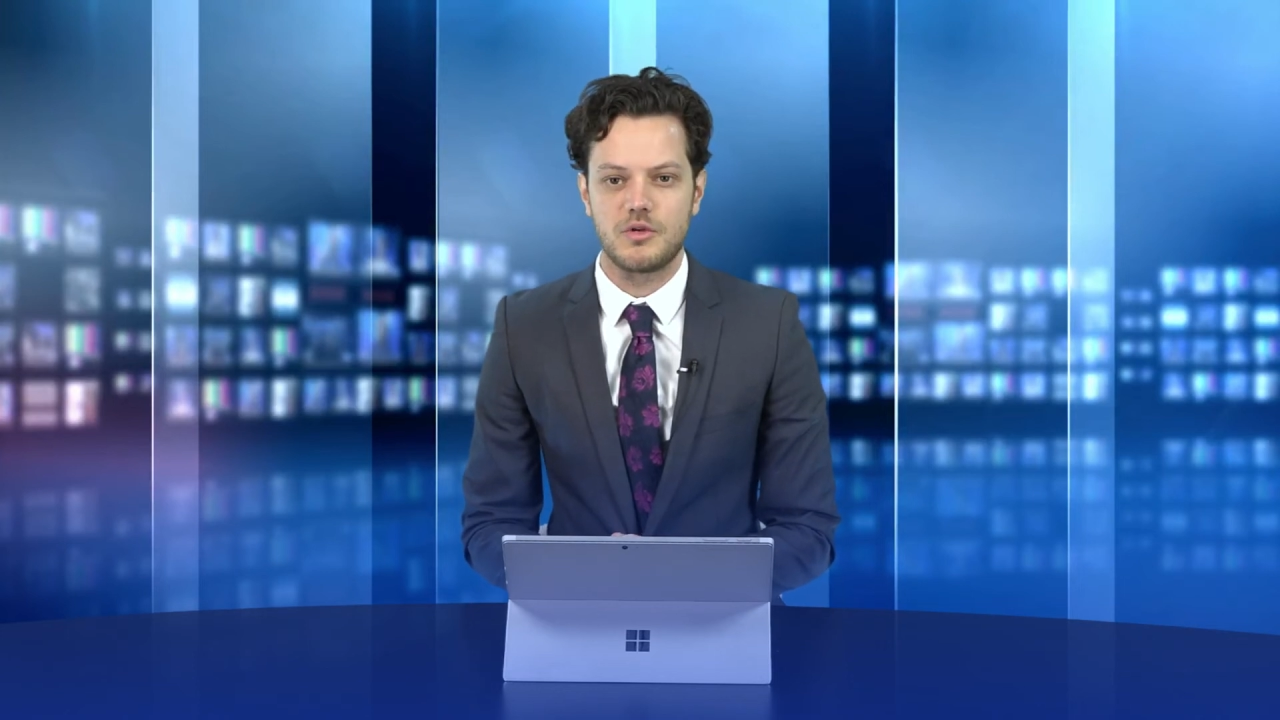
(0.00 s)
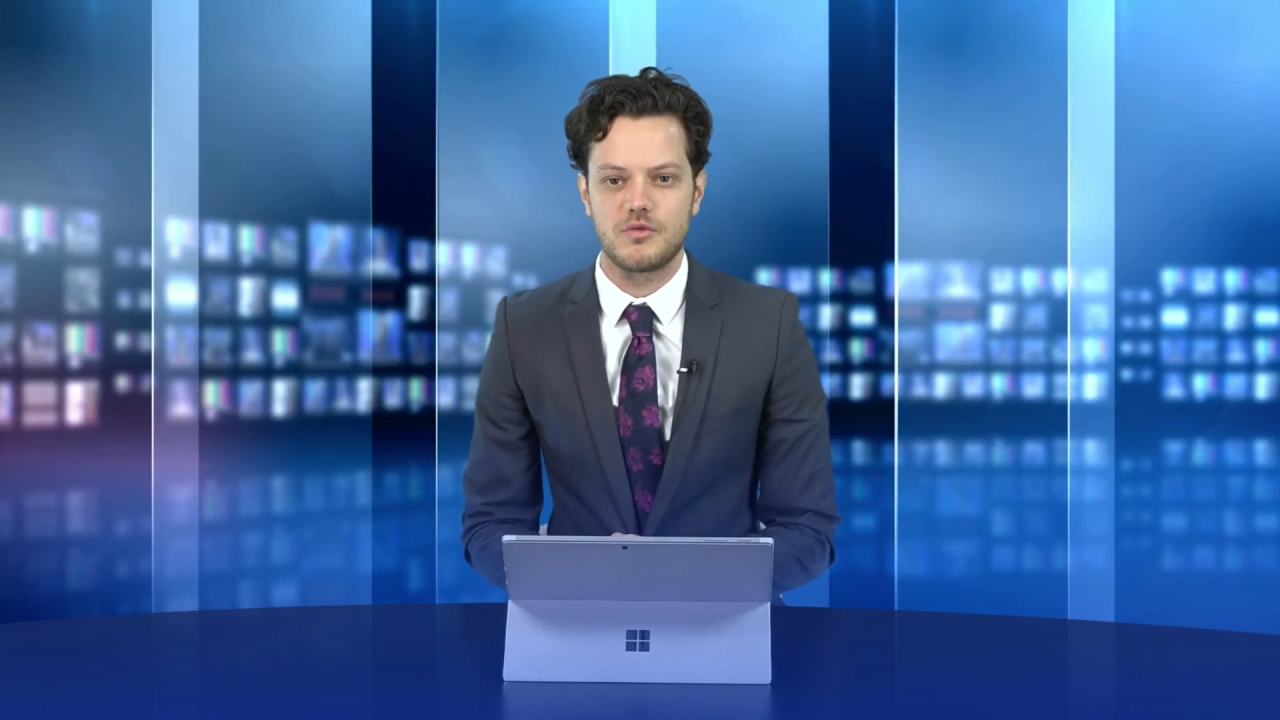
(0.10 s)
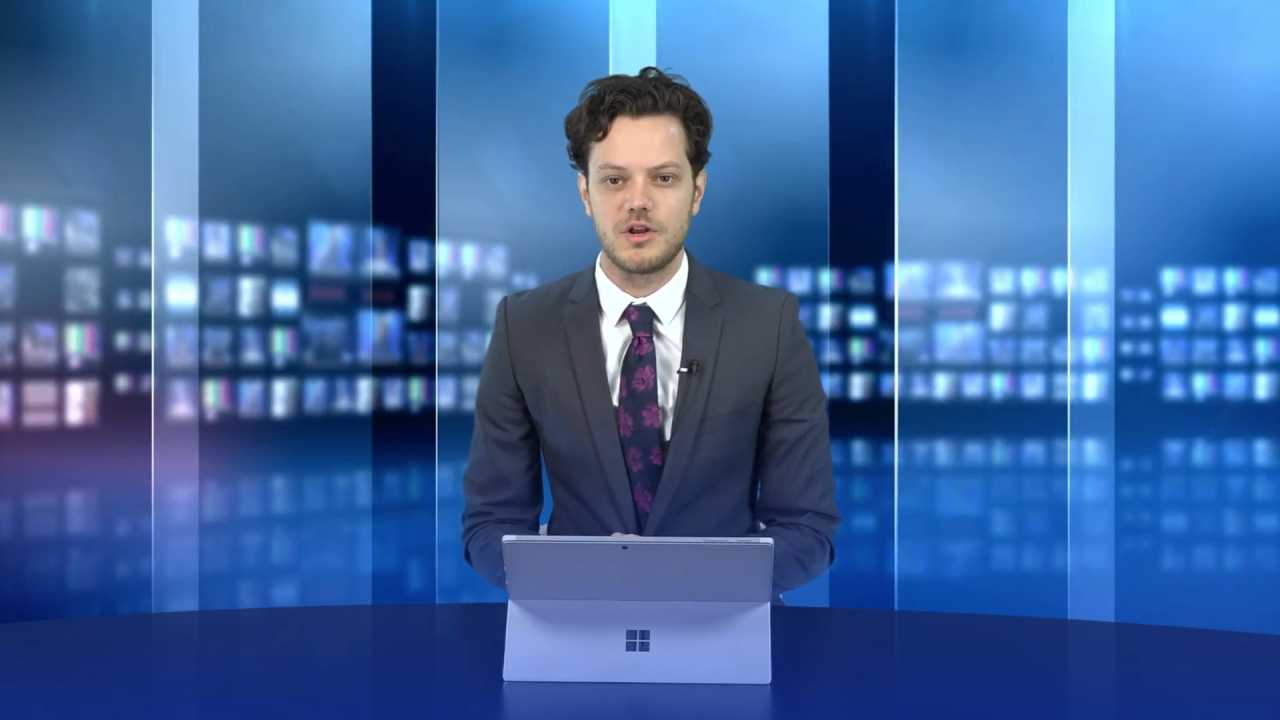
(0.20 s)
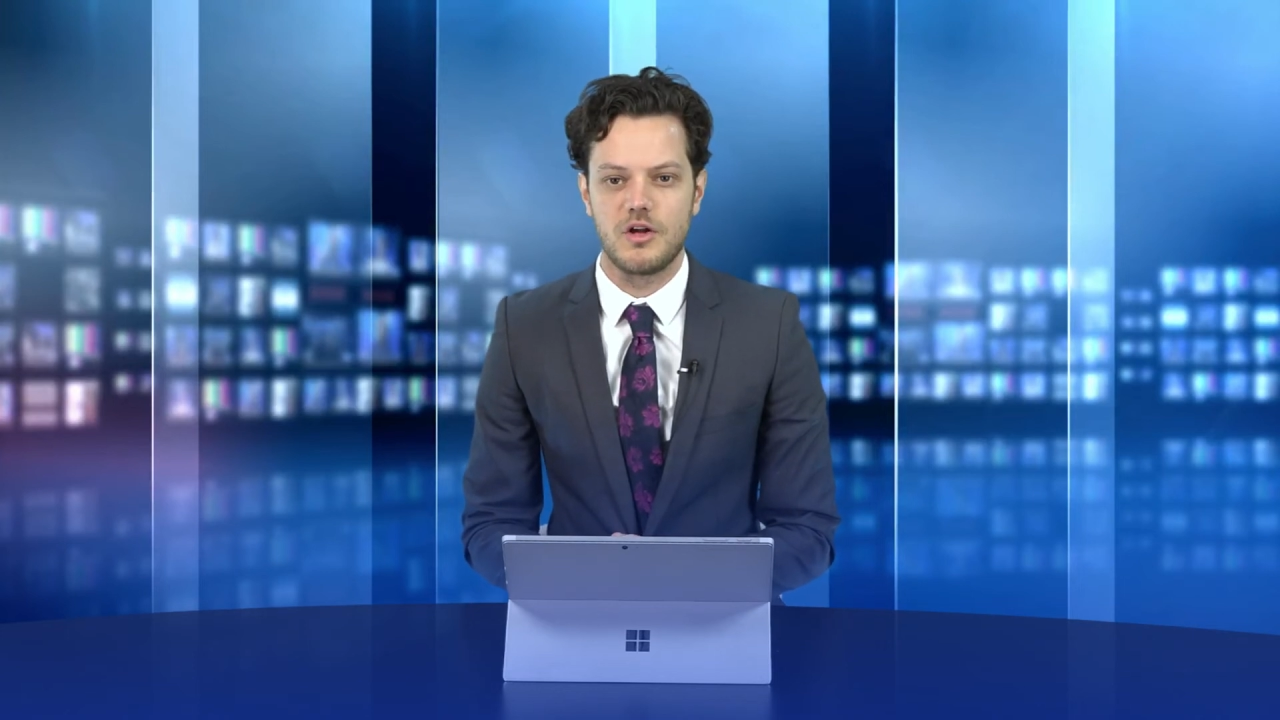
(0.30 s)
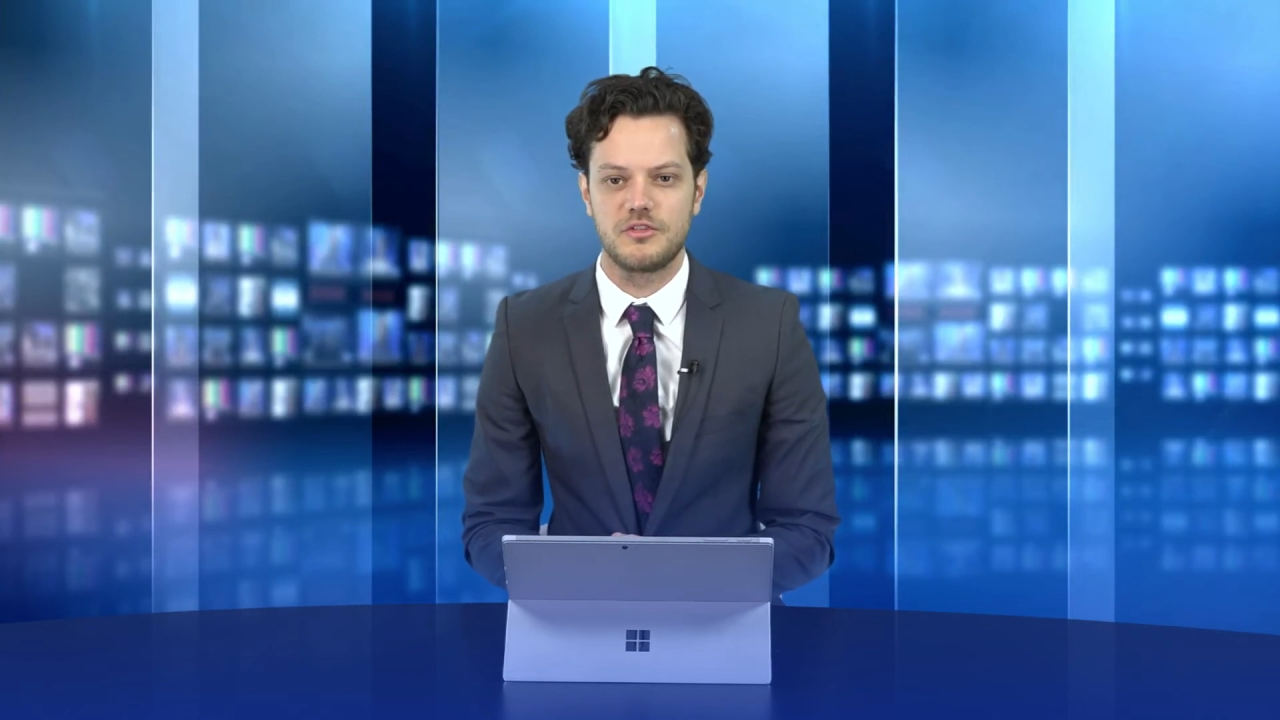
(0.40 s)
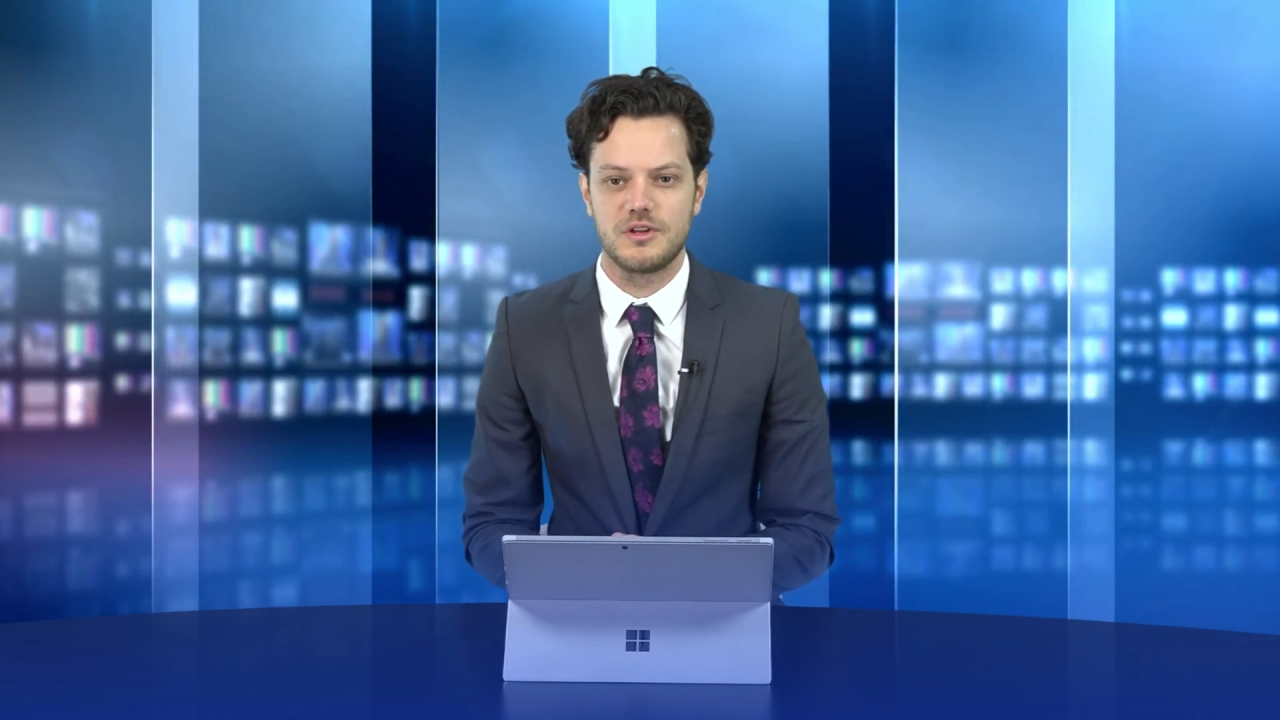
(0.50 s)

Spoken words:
to reel off